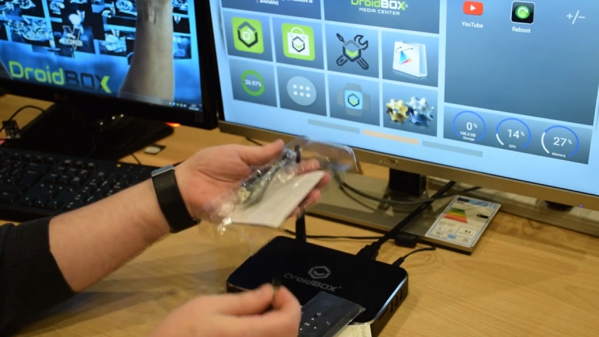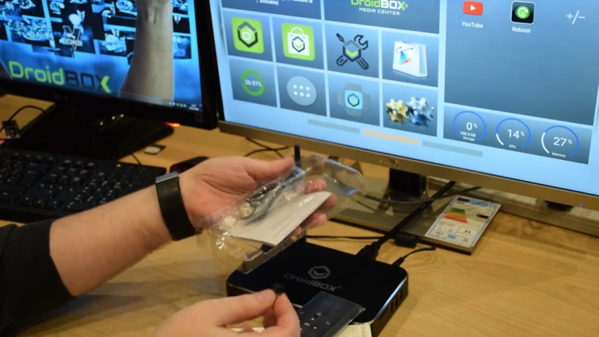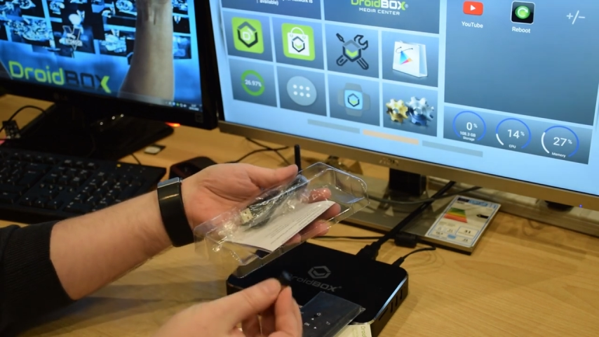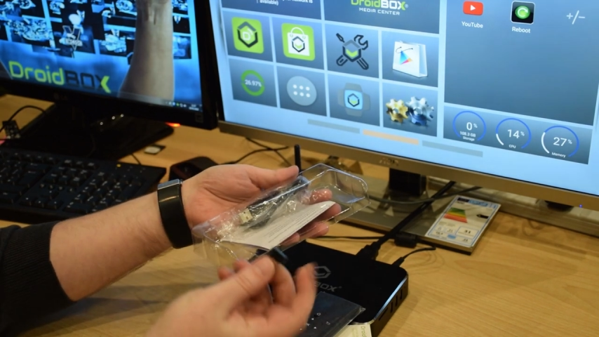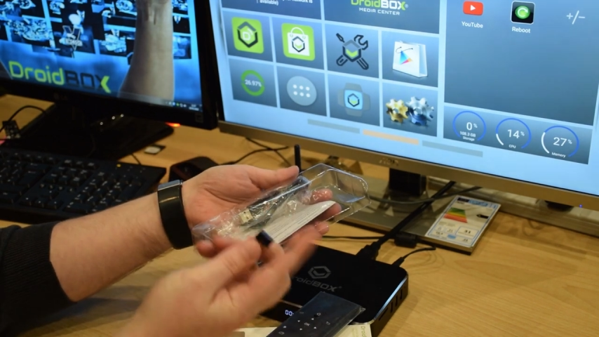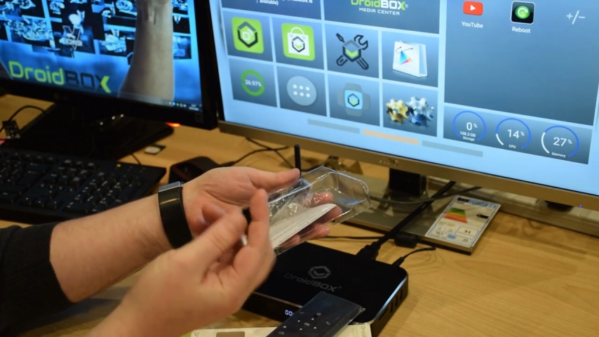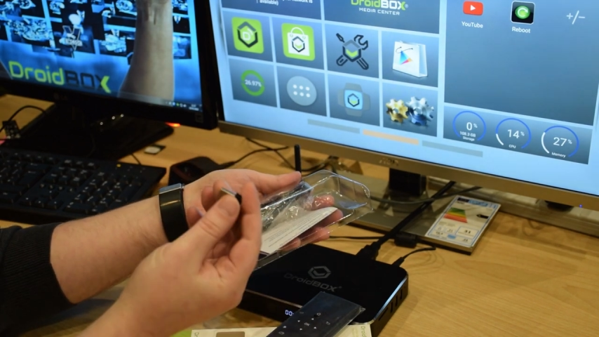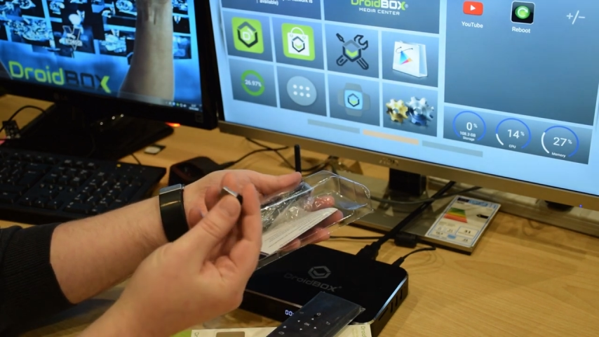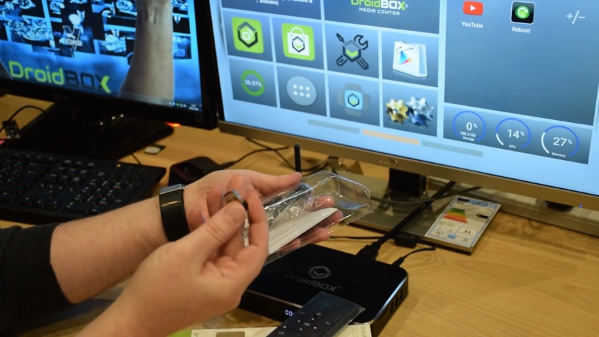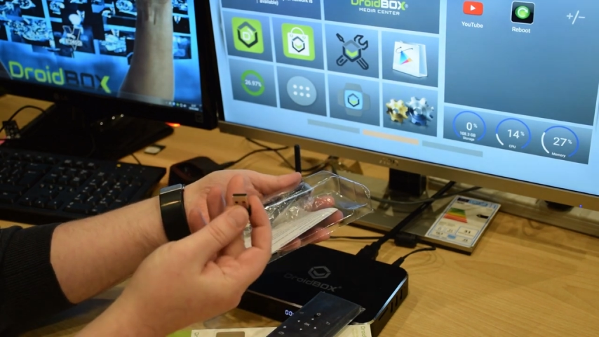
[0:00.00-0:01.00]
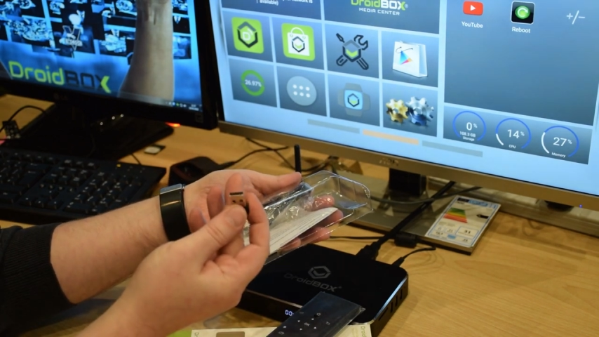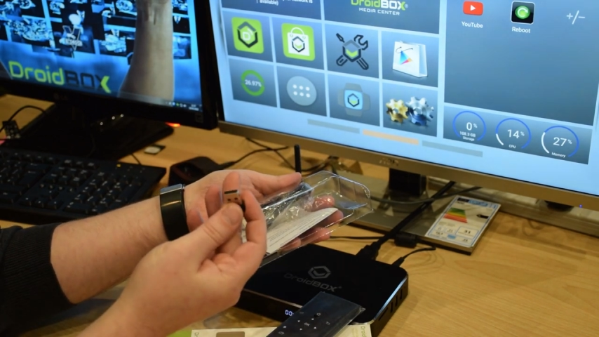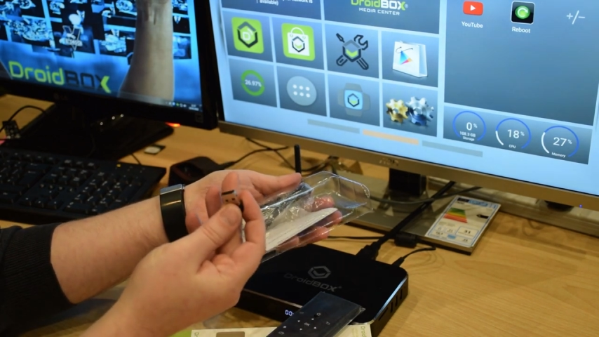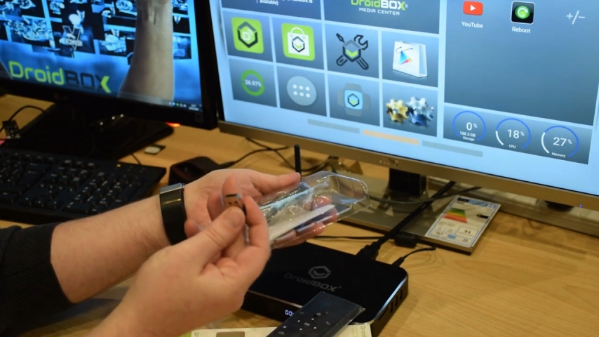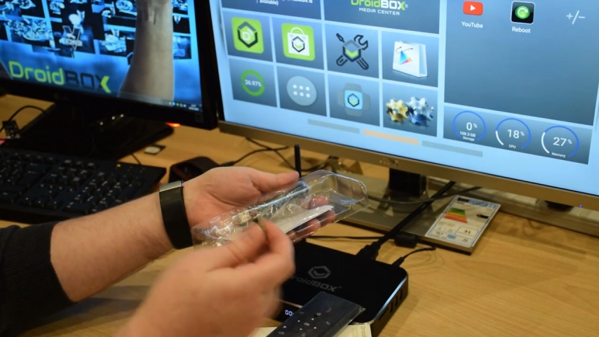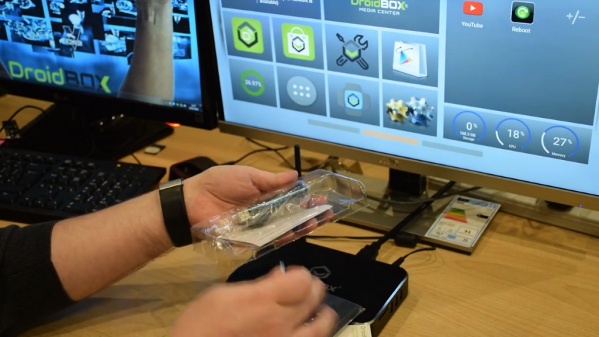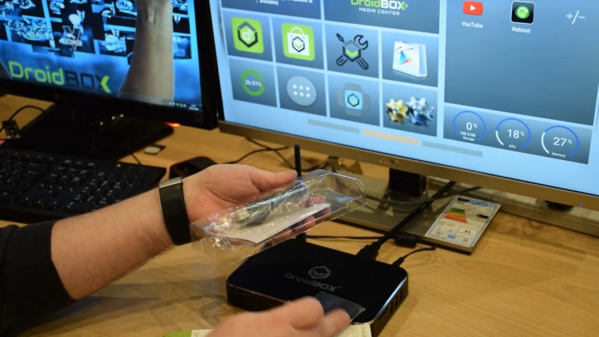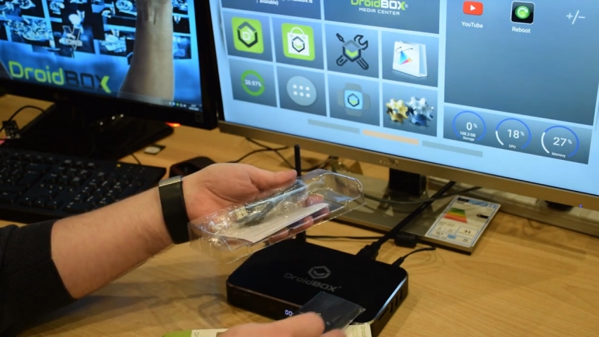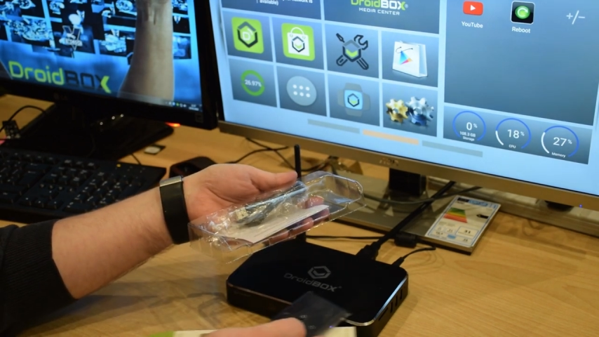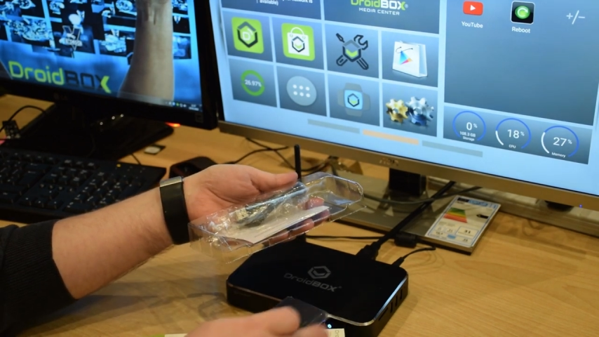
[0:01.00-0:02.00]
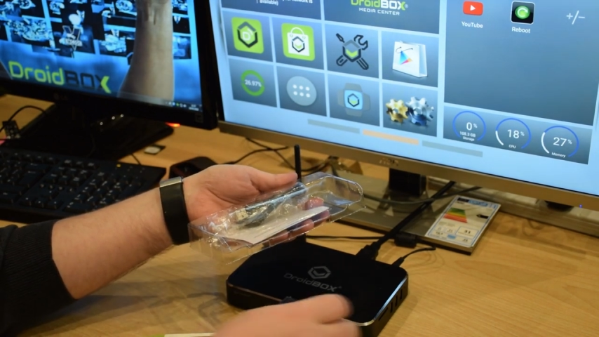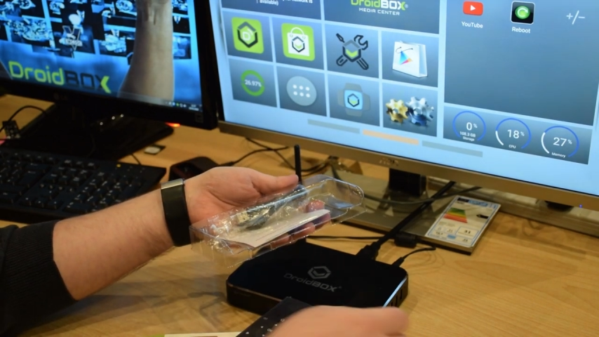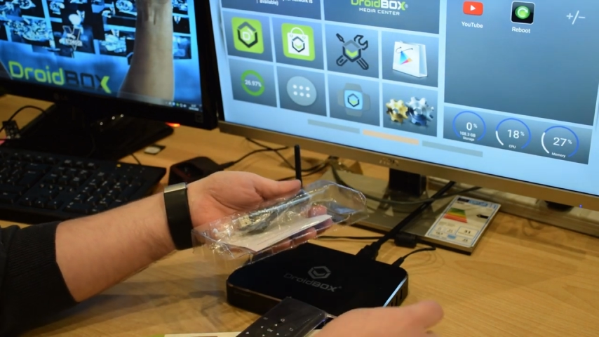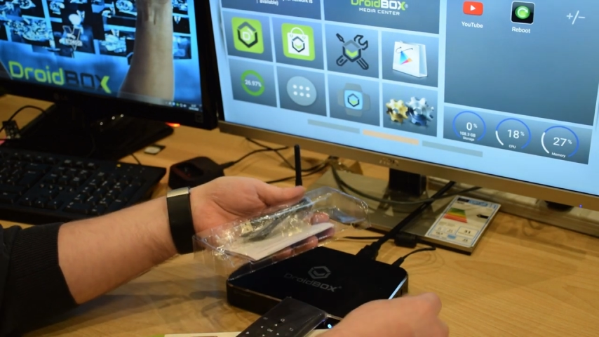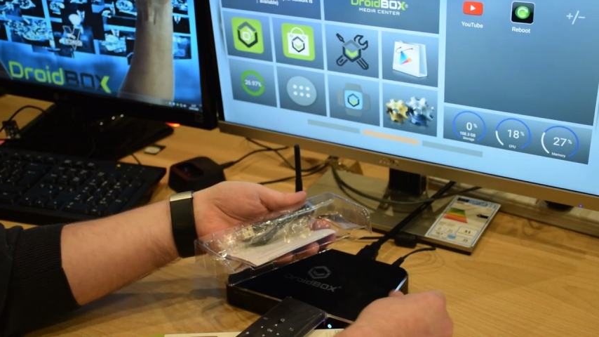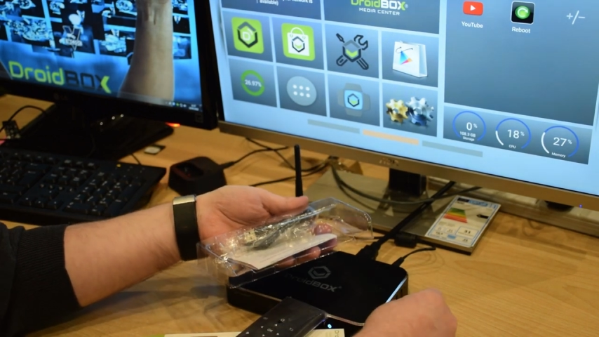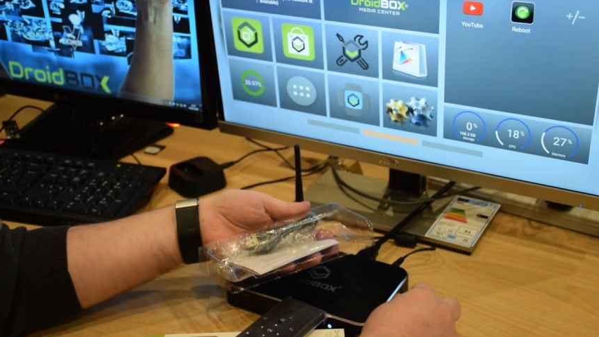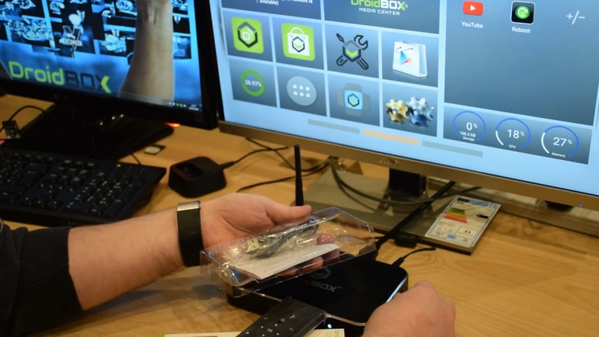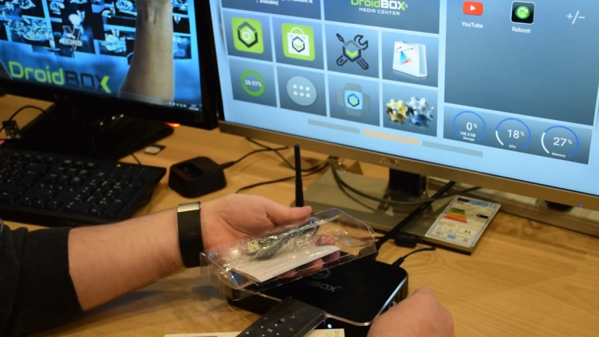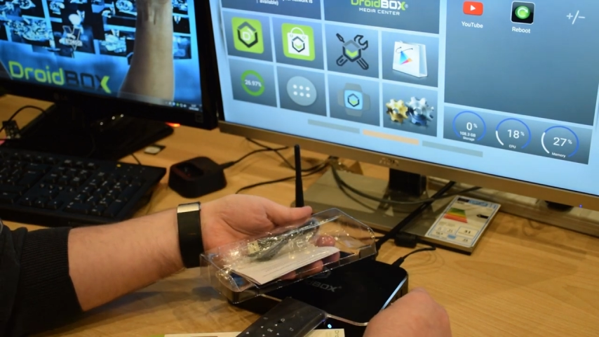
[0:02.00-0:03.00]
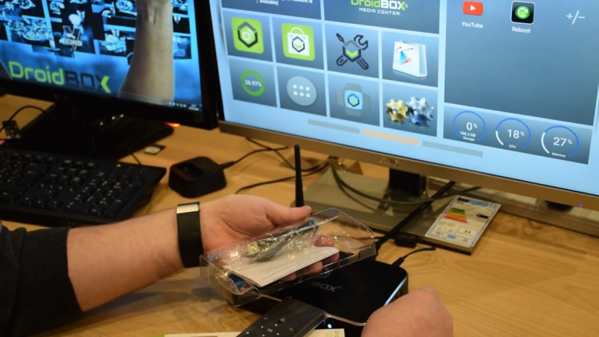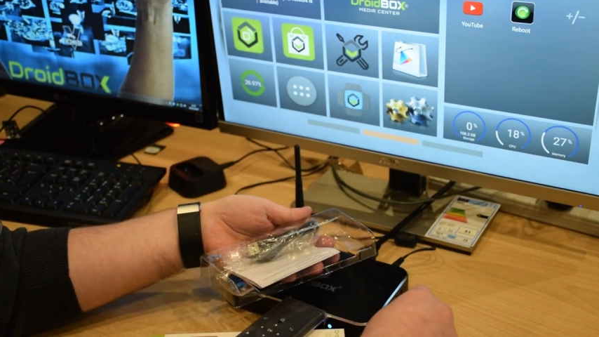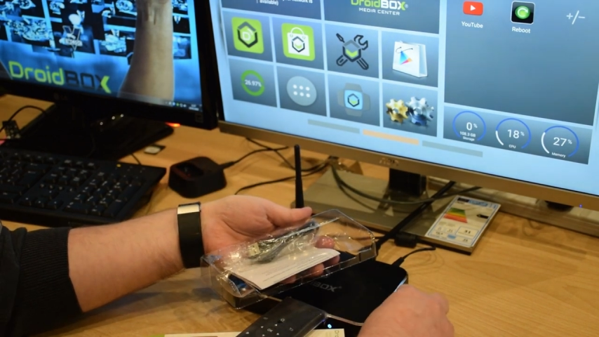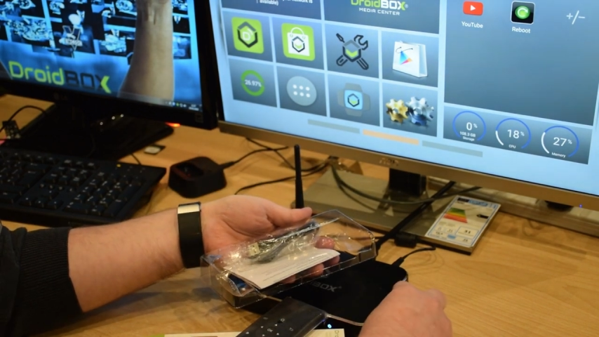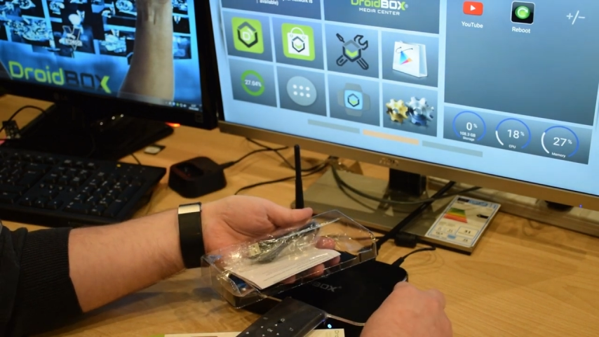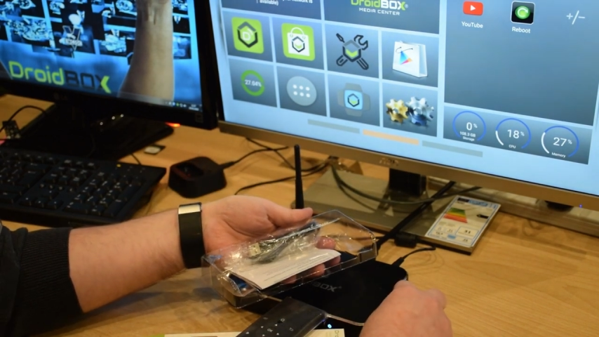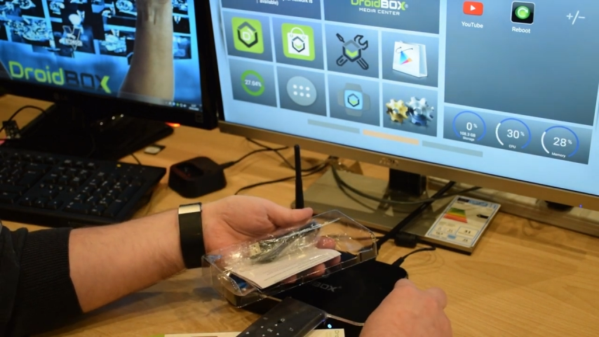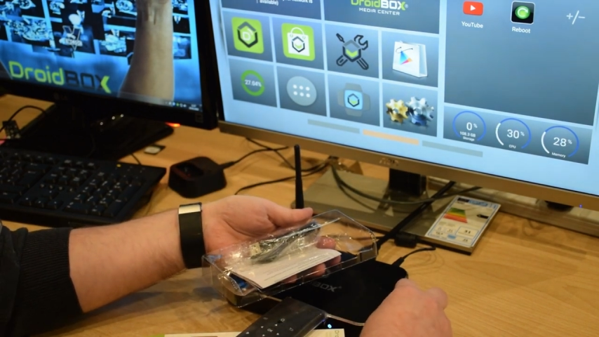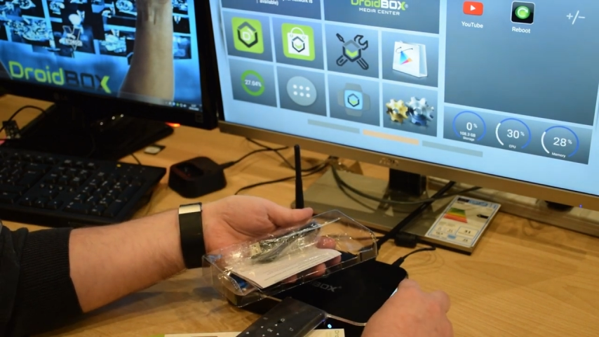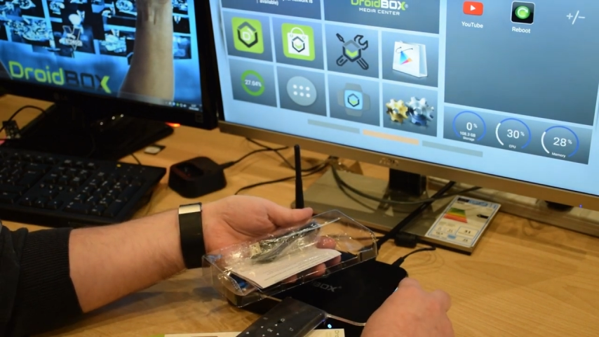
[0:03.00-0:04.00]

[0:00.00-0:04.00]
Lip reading: Nobody's mouth can be seen.